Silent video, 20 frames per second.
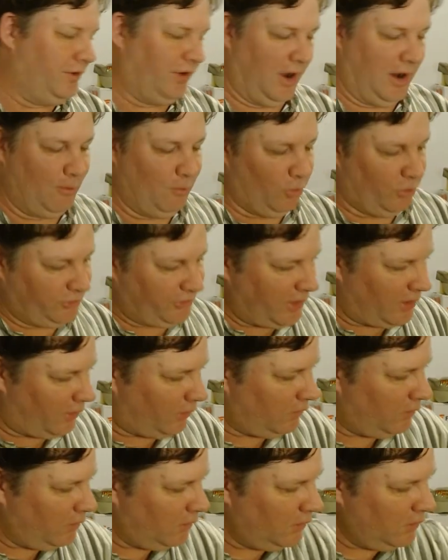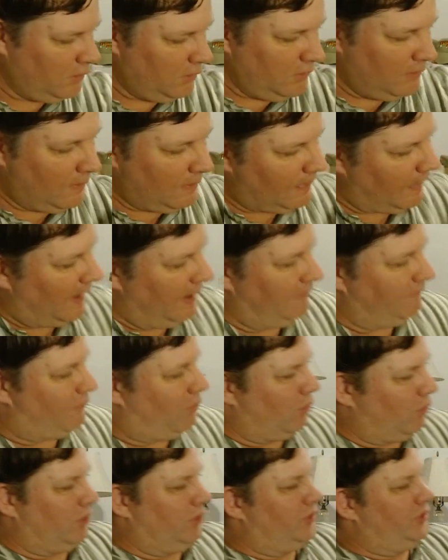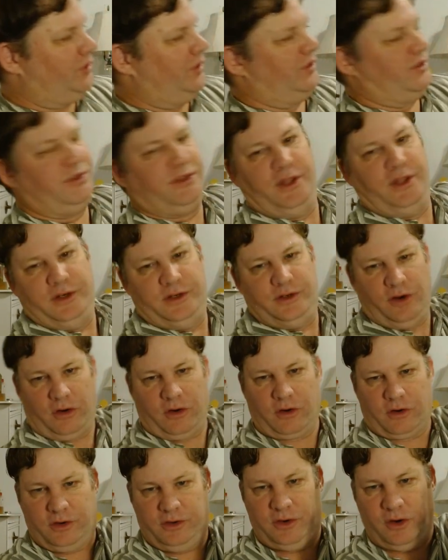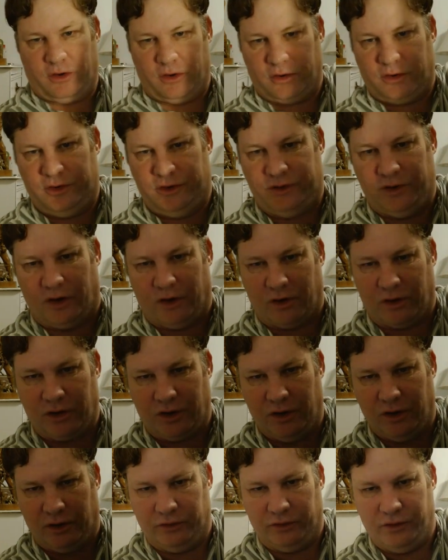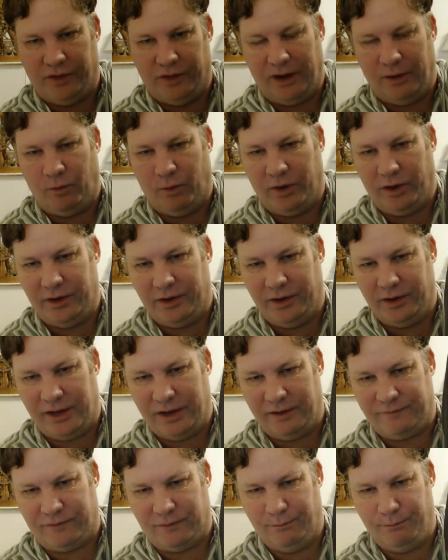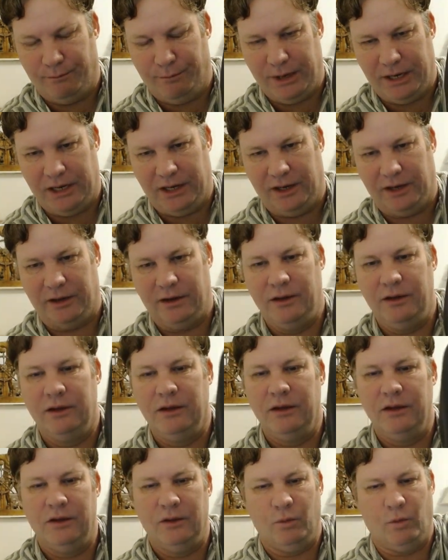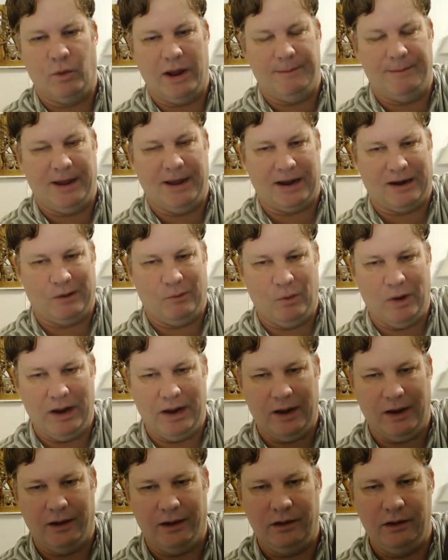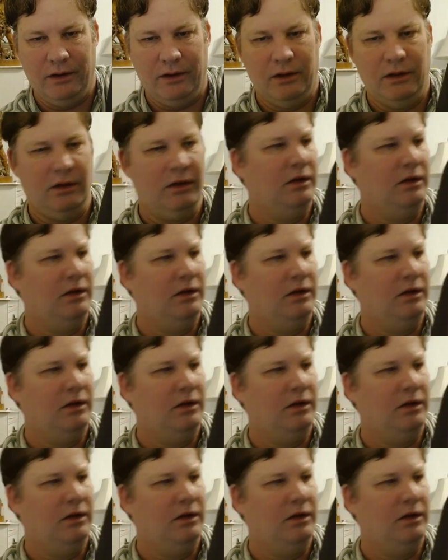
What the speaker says: Time will tell. And of course, it's the dark, dark, dark color that I wanted to get from Bean way back when.